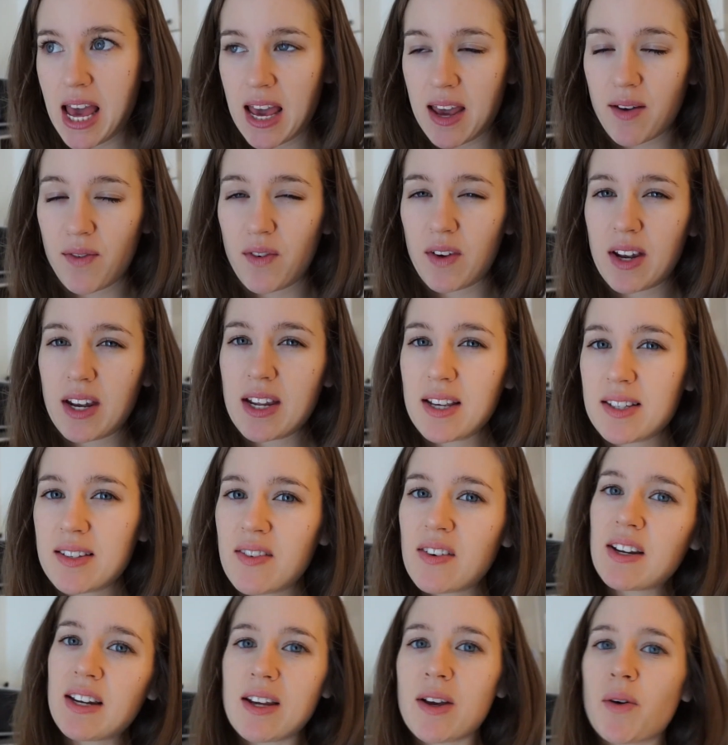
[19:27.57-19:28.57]
If it is a
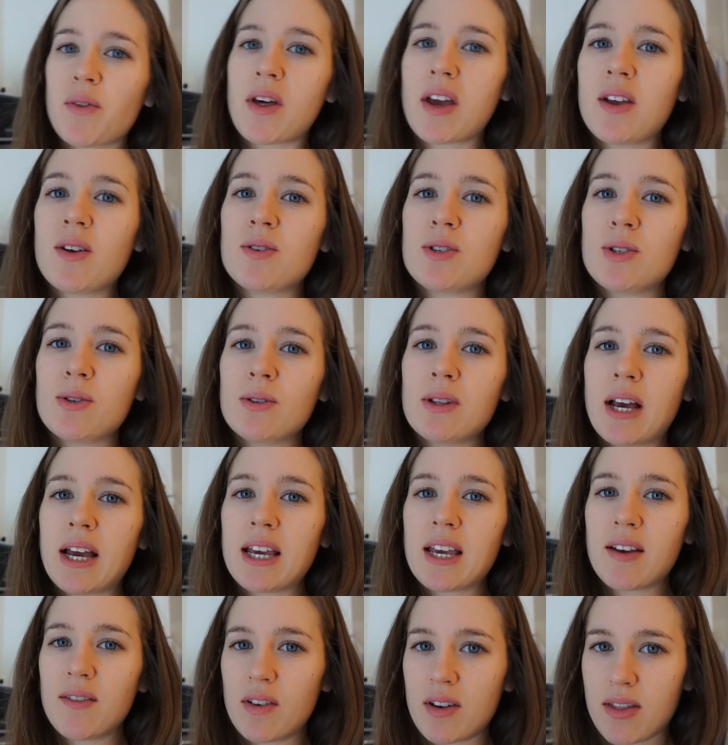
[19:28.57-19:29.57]
video that you do
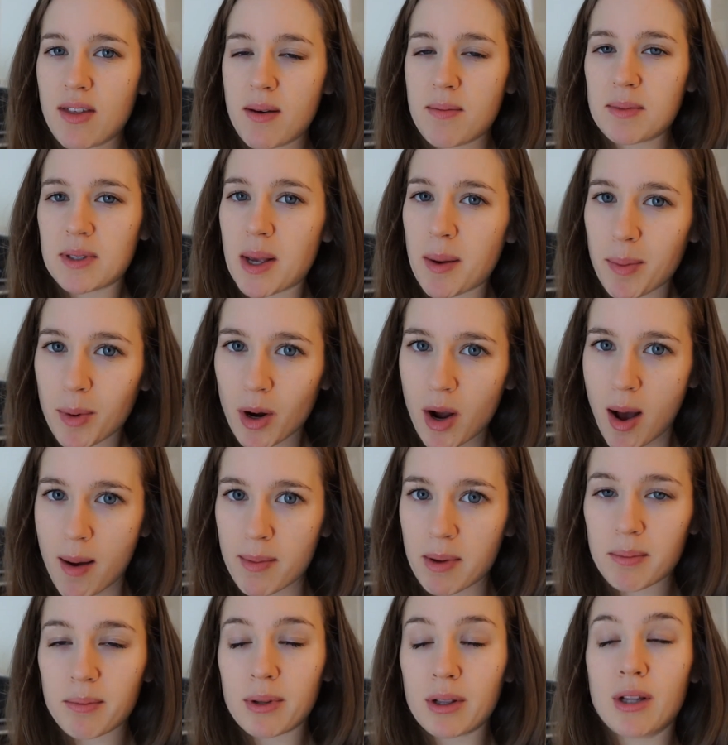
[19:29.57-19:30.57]
like, give it a thumbs up or
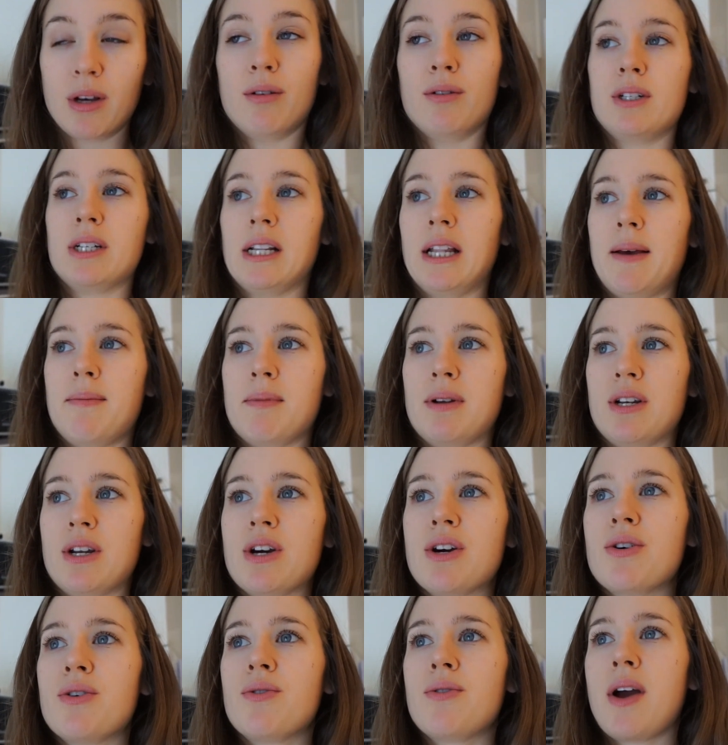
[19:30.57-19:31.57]
comment below to let me
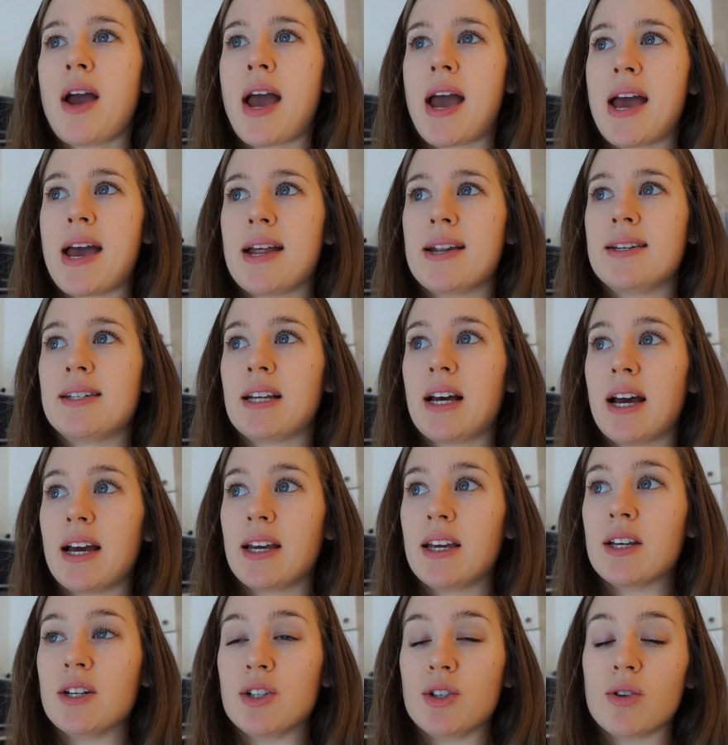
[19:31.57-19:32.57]
know, and I
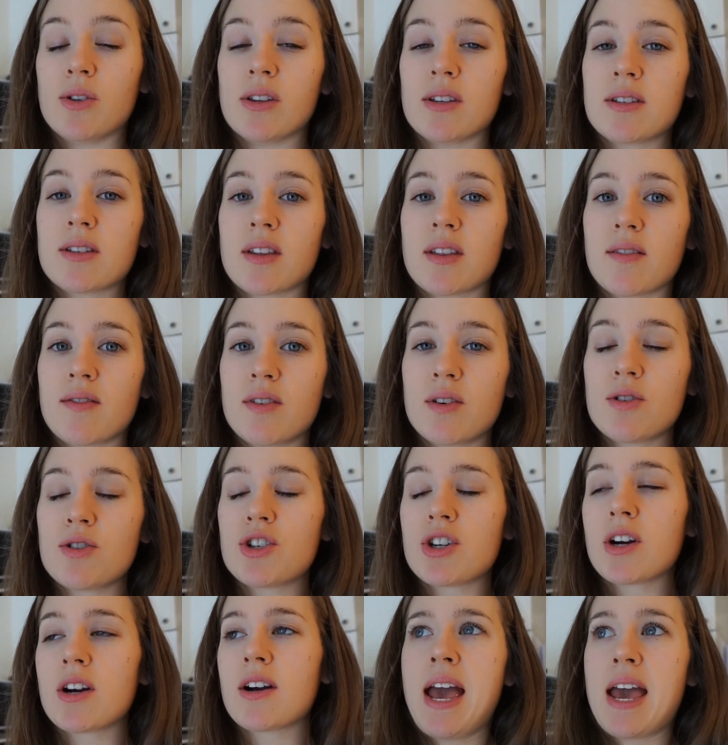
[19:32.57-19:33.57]
can do this in the
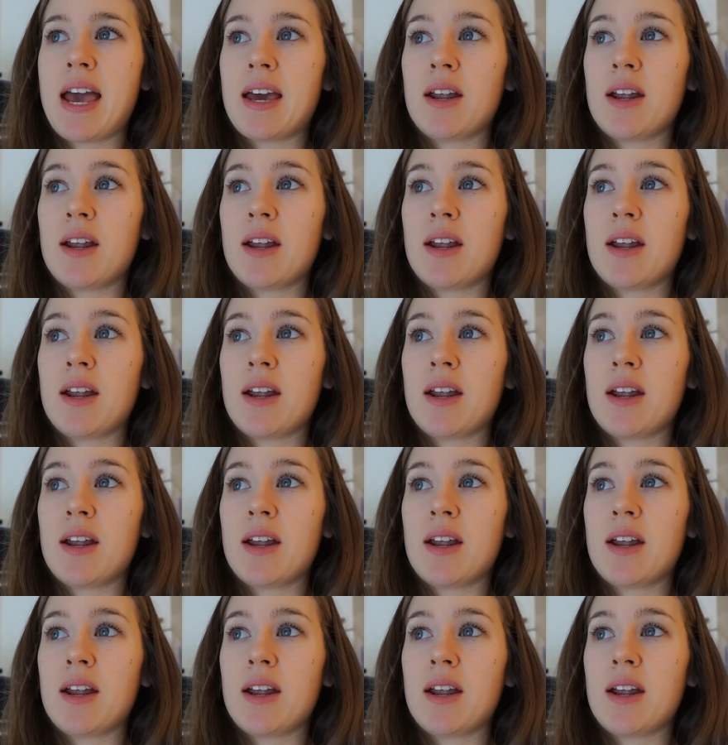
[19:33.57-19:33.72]
future.